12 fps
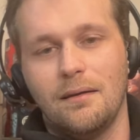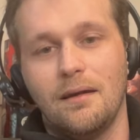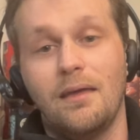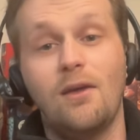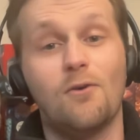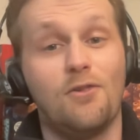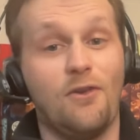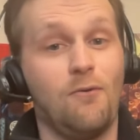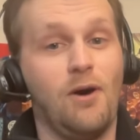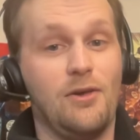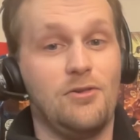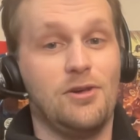Right Here's the, the
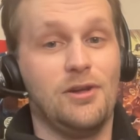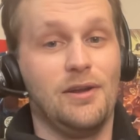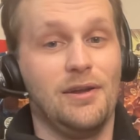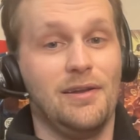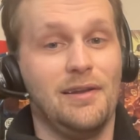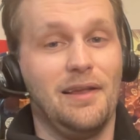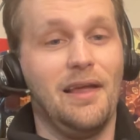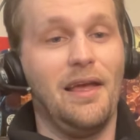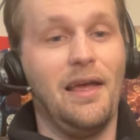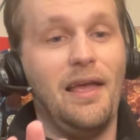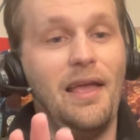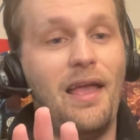question.
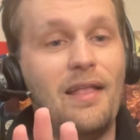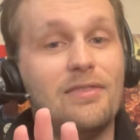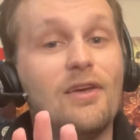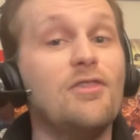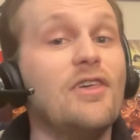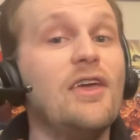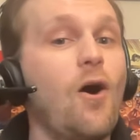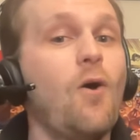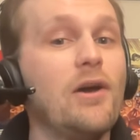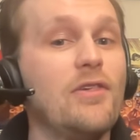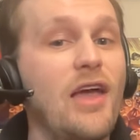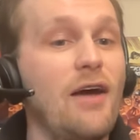Mm-hmm. Does he
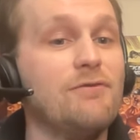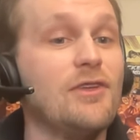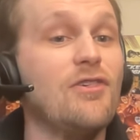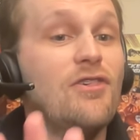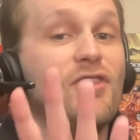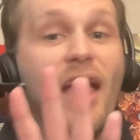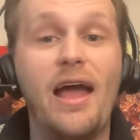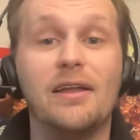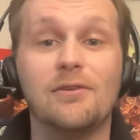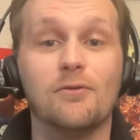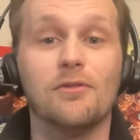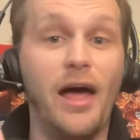always have to
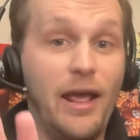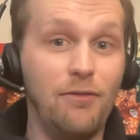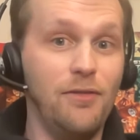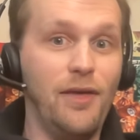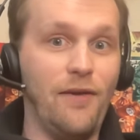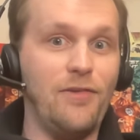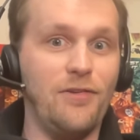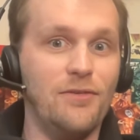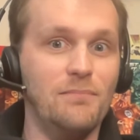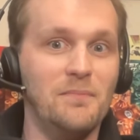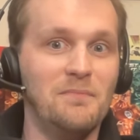stand like this?